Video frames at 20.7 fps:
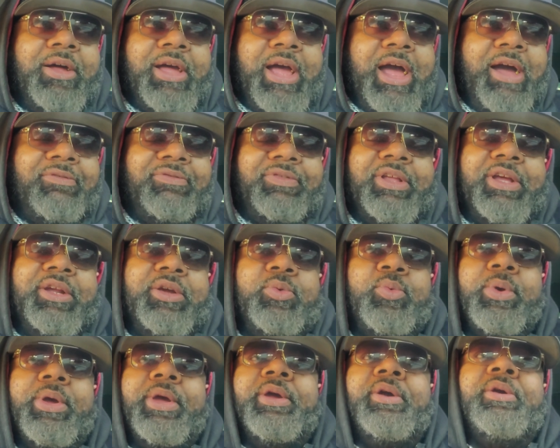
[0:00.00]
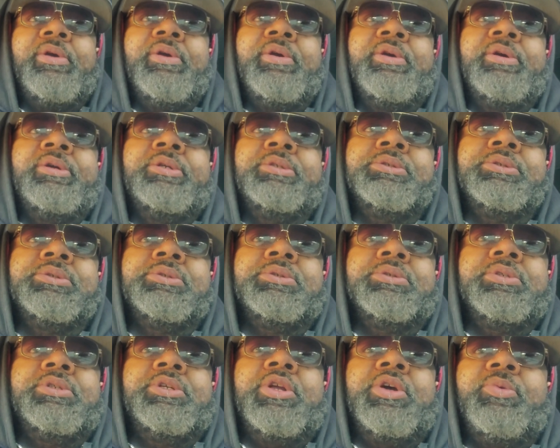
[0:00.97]
athletic wear.
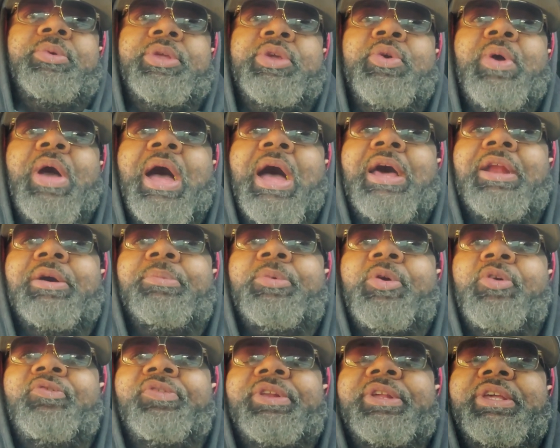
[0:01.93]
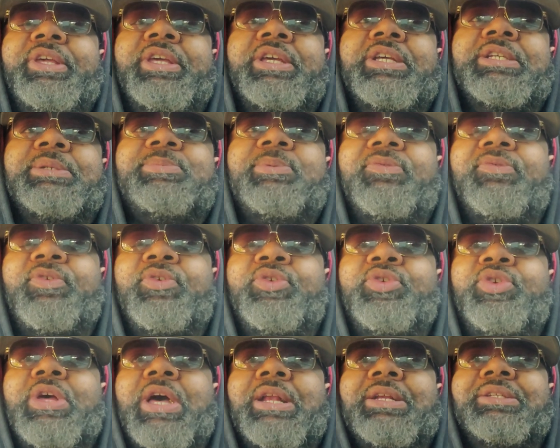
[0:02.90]
When you add up over the years before
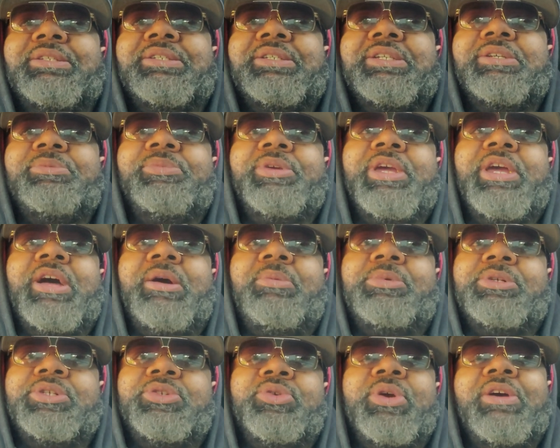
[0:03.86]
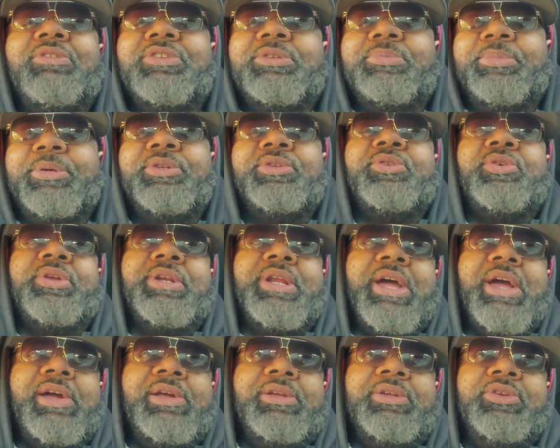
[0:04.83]
you got into the NBA how much you have spent on
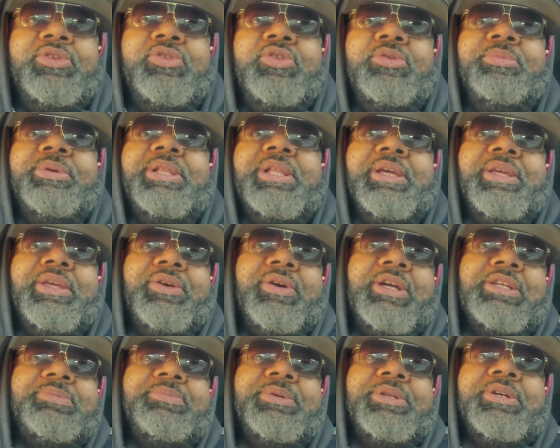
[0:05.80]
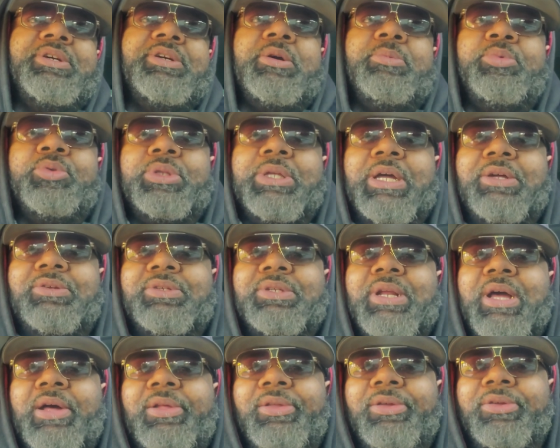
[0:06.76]
that, you're gonna be like, yo, I spent a couple
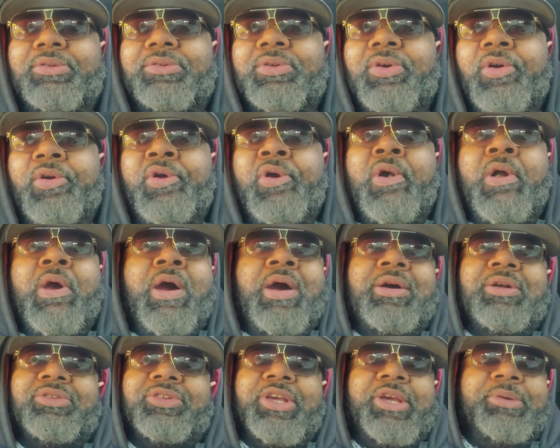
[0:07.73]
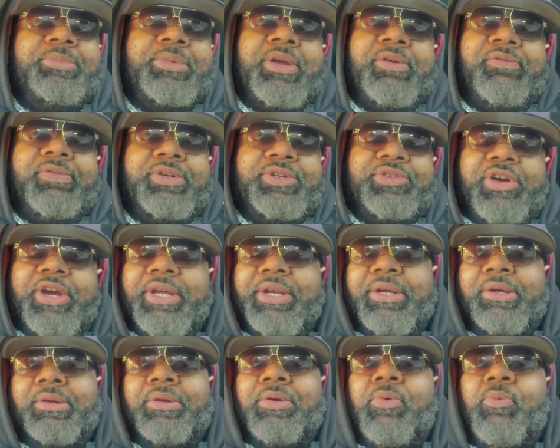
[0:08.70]
$1,000s. Same thing for
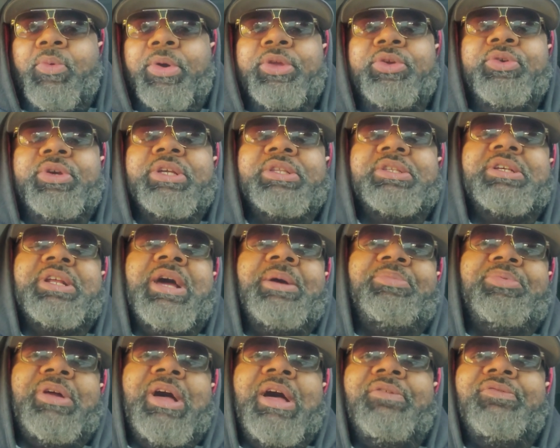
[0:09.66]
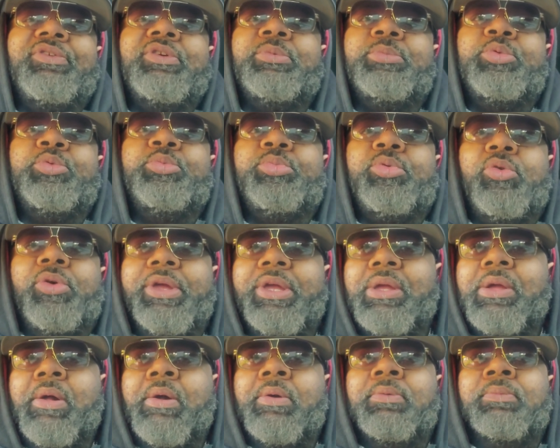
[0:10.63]
trading. When you get to that profitable
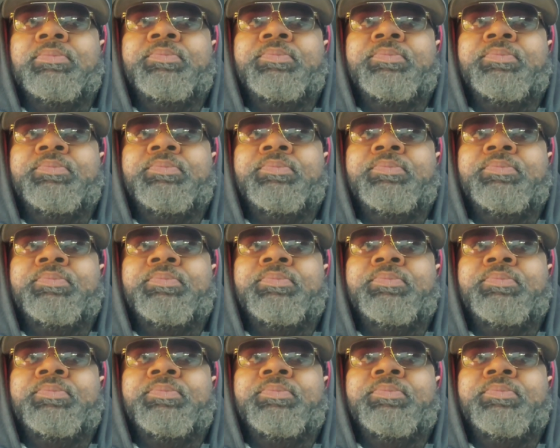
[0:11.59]
point,